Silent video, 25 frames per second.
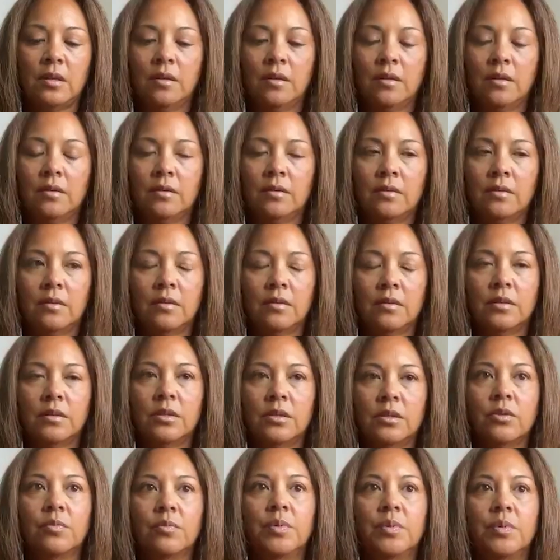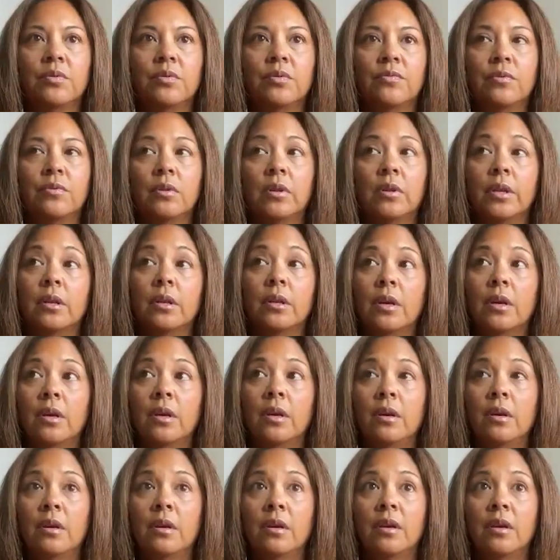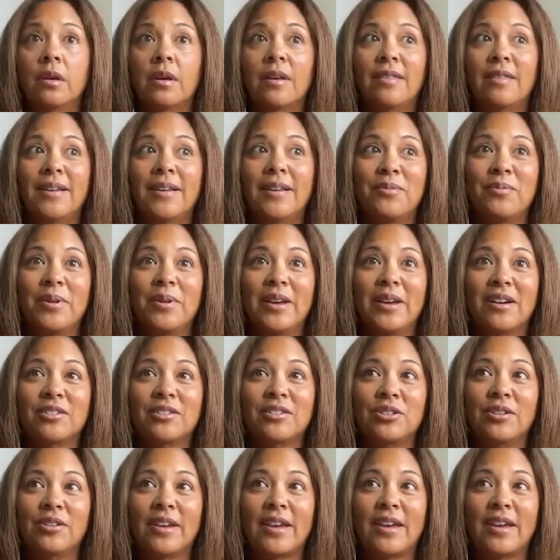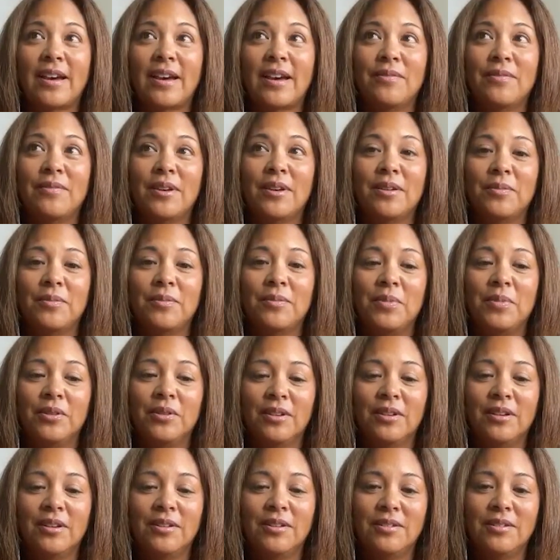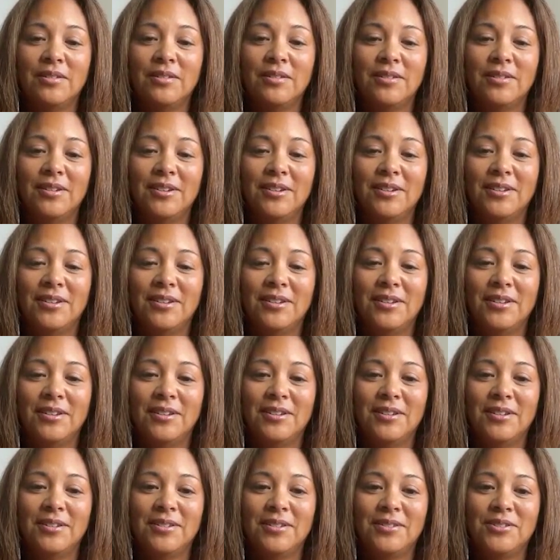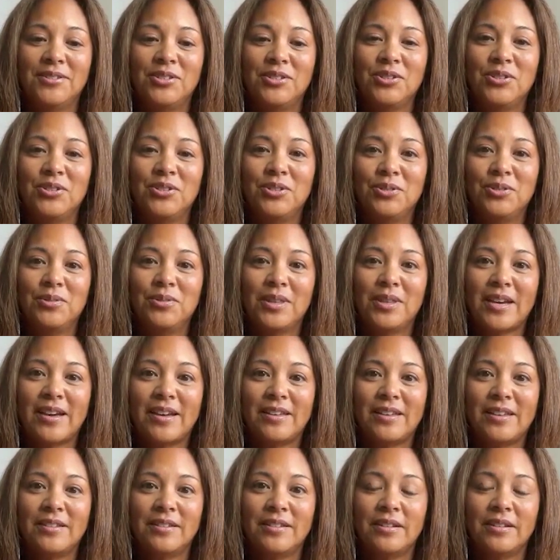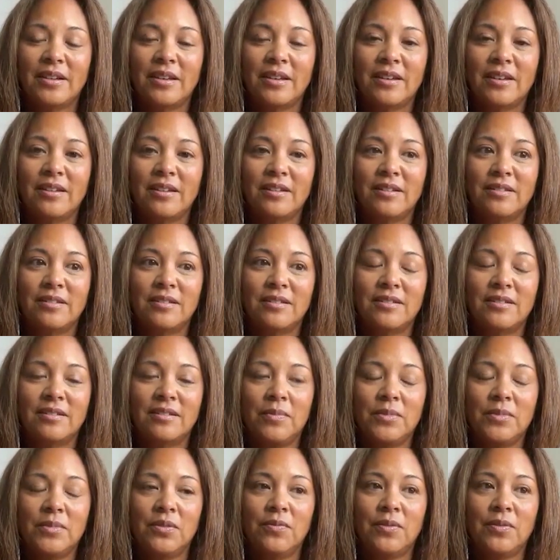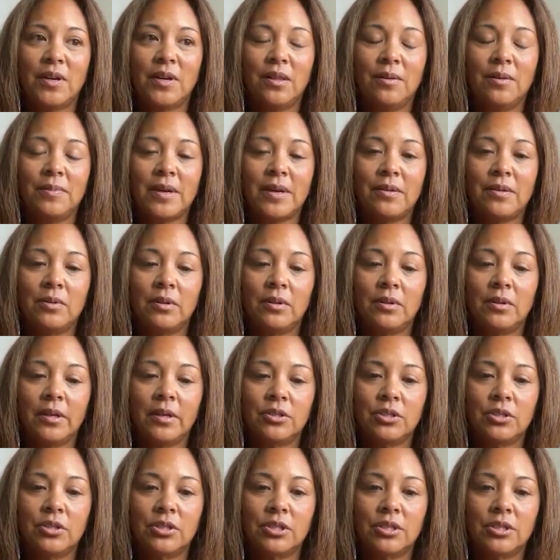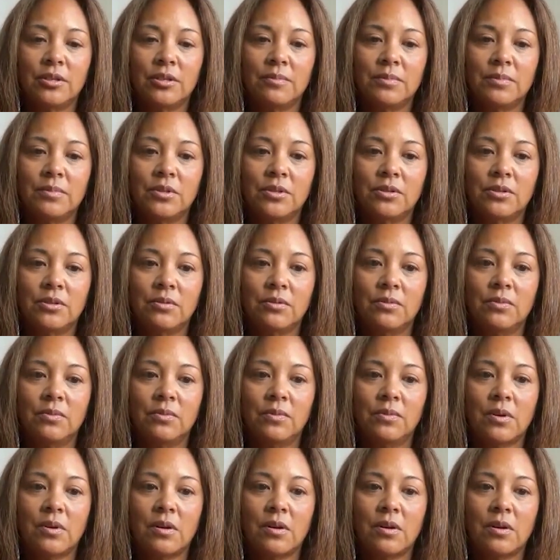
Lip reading: think that's so beautiful. And that we actually have that ability to do that and develop that relationship to